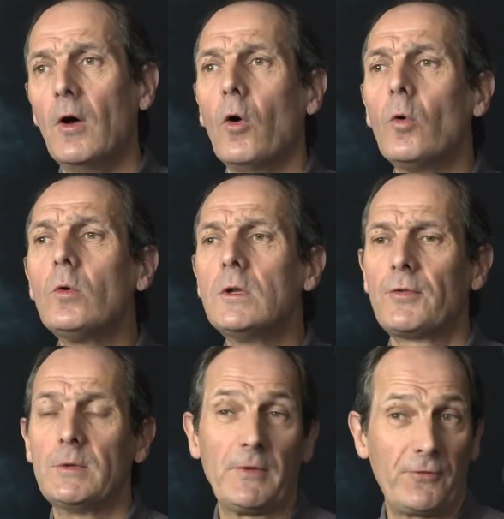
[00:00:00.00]
all of
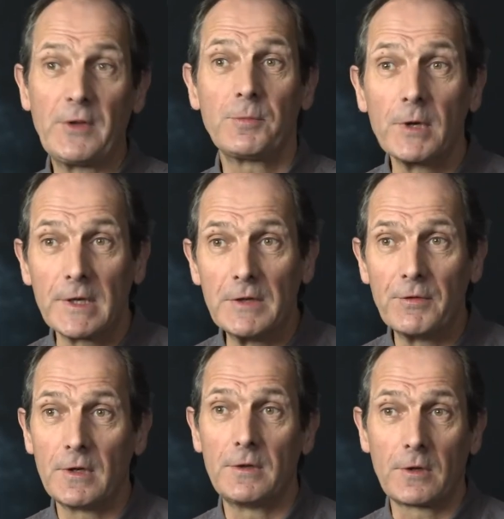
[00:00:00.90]
whom, and Facebook
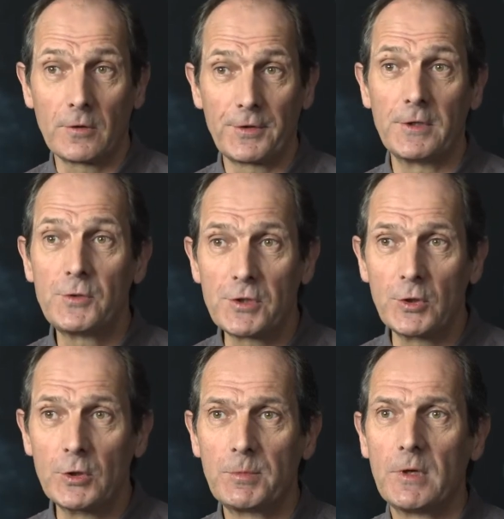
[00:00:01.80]
even, and of course
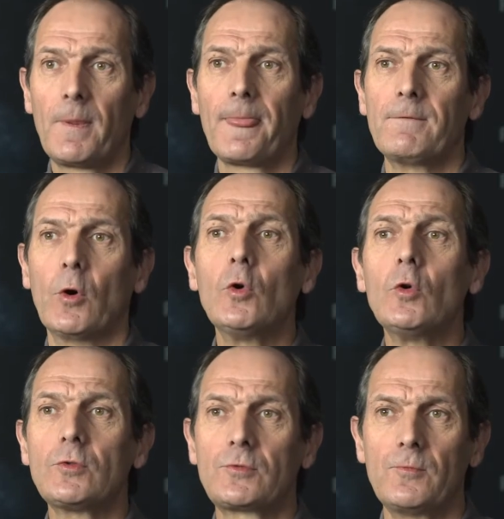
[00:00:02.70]
YouTube,
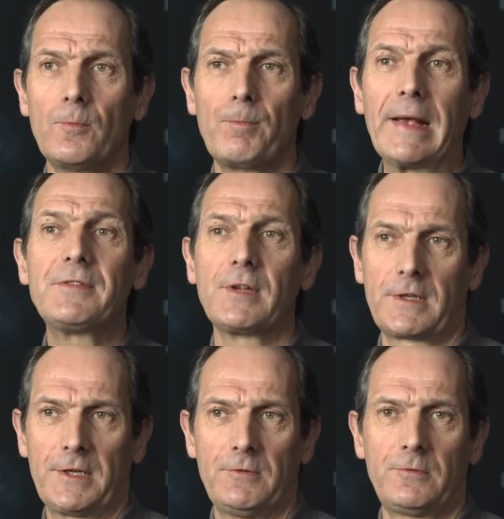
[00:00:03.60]
all
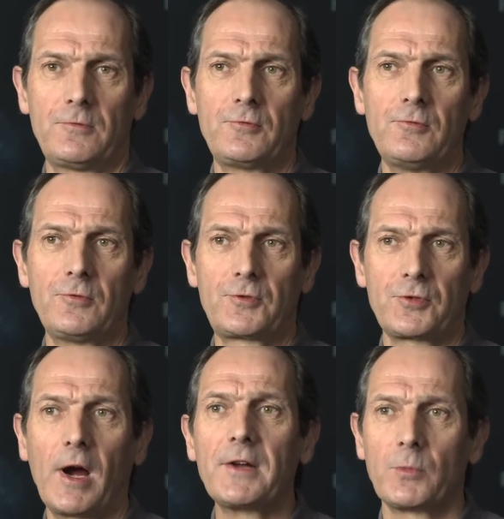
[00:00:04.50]
basically
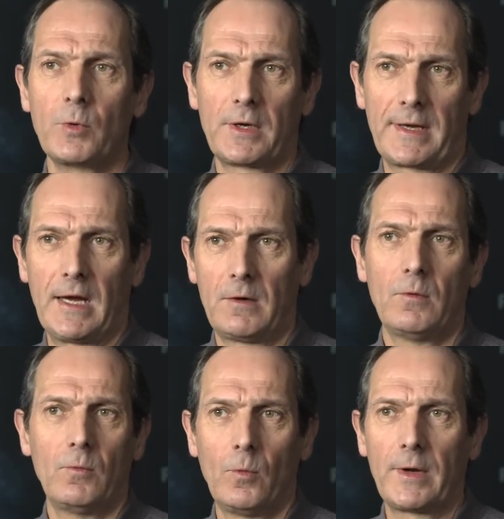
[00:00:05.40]
trying to work out
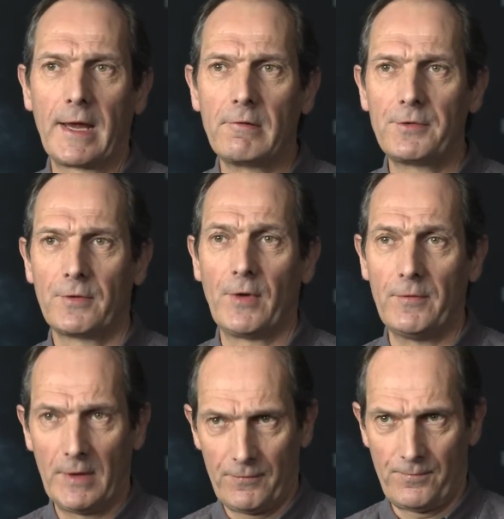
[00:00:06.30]
what areas
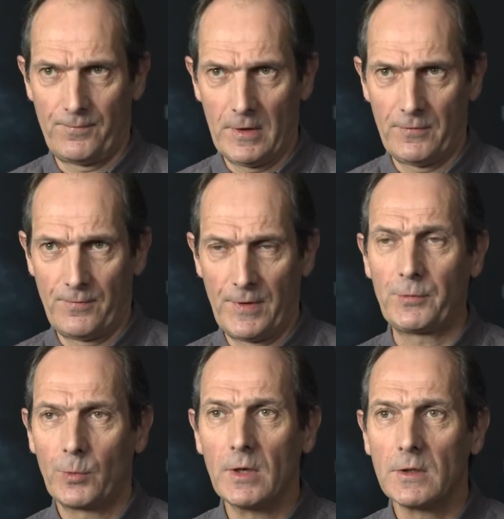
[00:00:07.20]
of
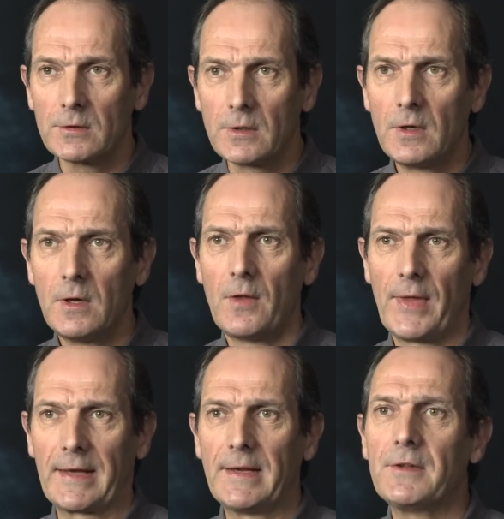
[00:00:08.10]
this world
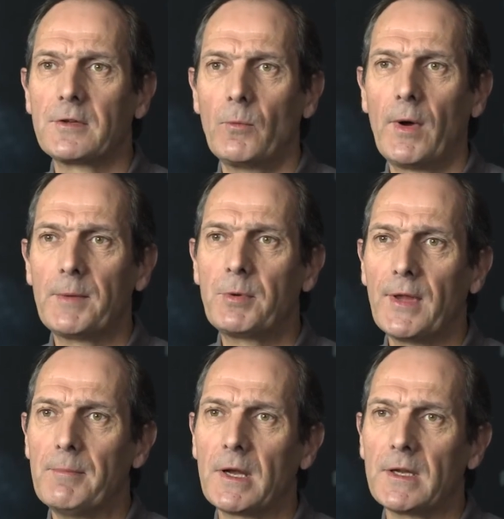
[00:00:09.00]
they can enter and where they put
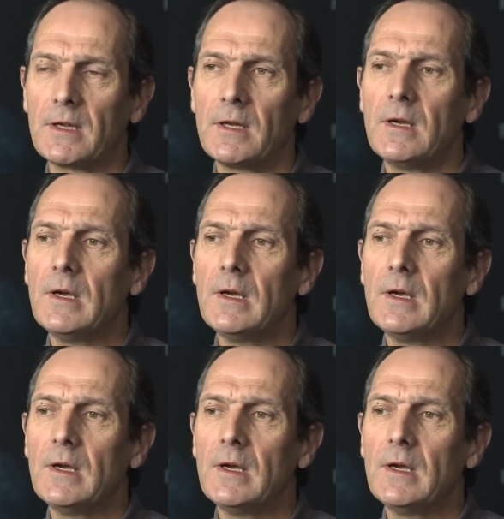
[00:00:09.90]
their money.